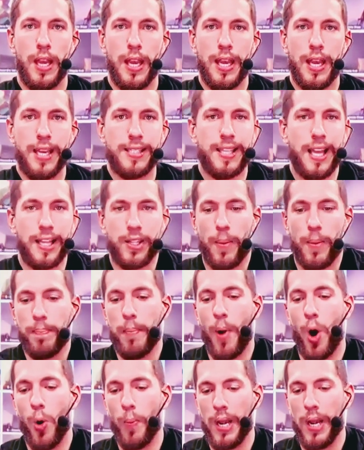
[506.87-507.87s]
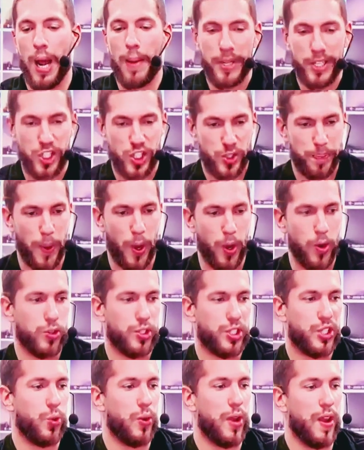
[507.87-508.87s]
is that the moment I'm
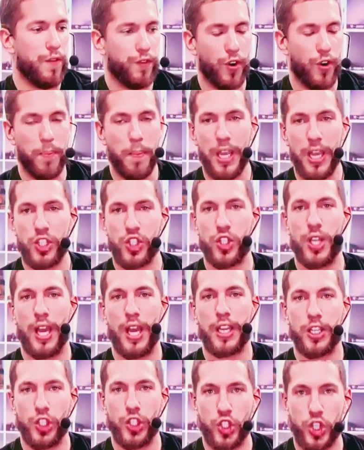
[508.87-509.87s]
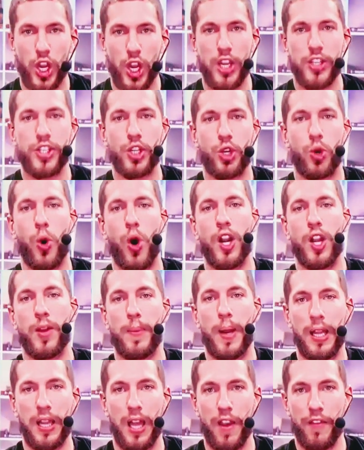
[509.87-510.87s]
exposed to information that can change the quality of
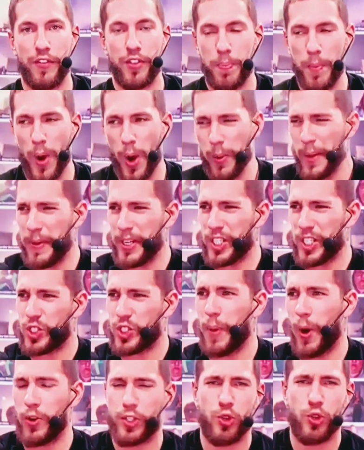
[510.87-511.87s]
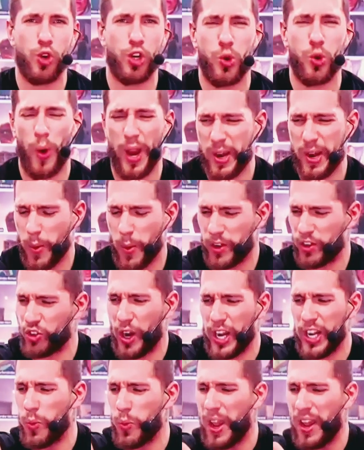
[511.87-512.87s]
my life, the moment I'm exposed to a
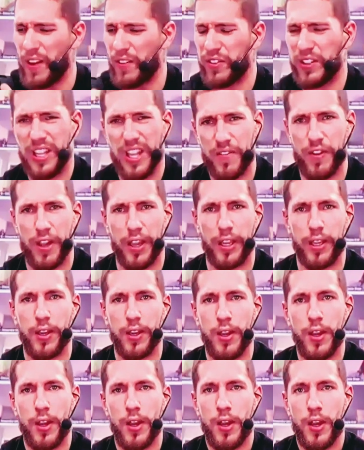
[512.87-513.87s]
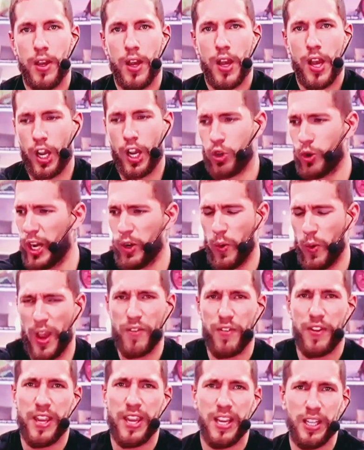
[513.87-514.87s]
greater way of living, a greater way
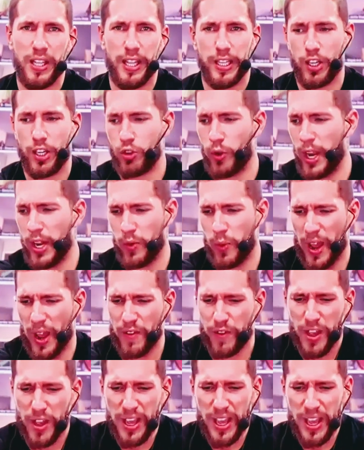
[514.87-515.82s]
of healing, a greater way of